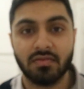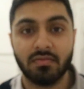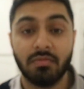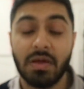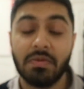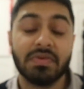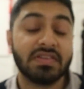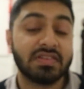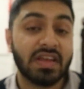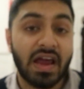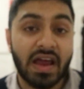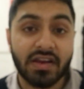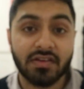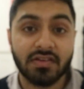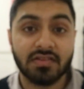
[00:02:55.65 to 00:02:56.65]
Maybe it's
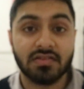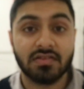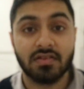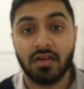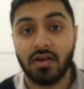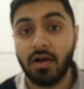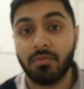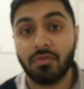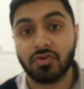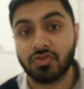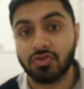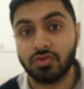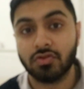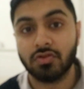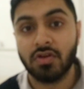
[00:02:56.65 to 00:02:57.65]
tiredness, I'm not
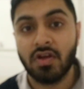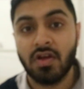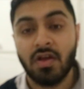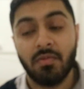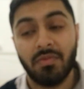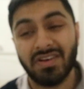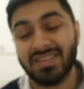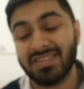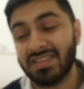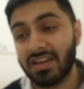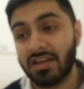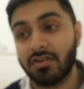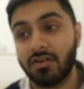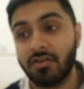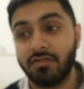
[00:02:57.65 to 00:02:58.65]
sure. But the
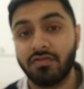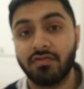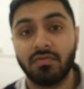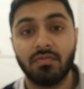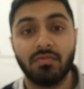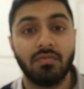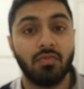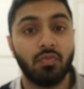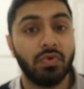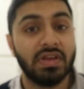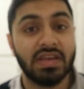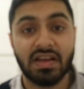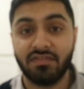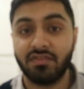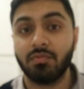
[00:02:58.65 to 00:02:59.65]
second half, we
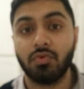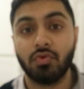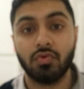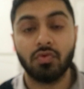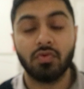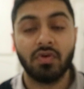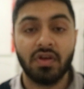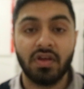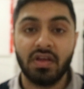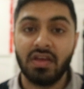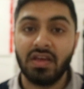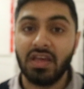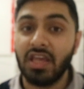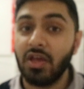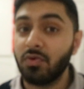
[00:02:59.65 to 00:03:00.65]
didn't have the ball.
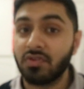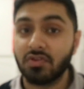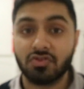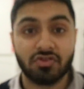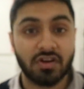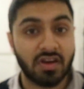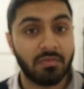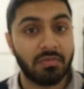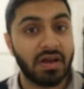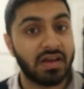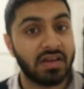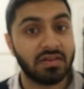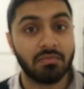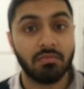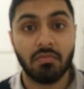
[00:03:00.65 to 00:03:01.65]
He wasn't tracking back
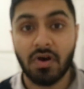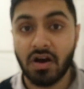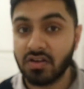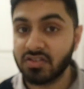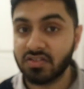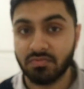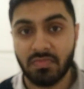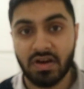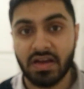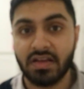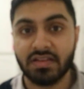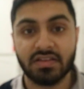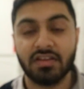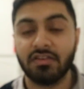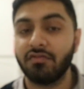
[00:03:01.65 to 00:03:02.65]
as much in my
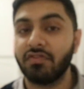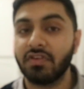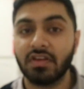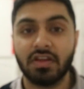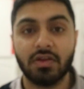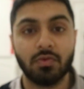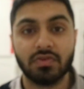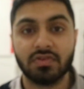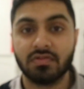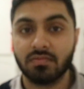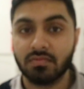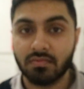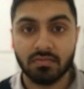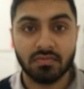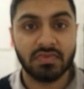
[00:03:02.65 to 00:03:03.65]
eyes. I didn't think he was
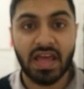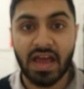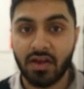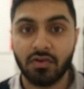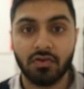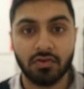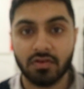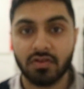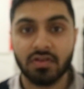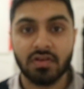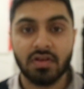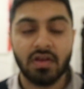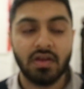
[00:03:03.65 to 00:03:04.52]
that good.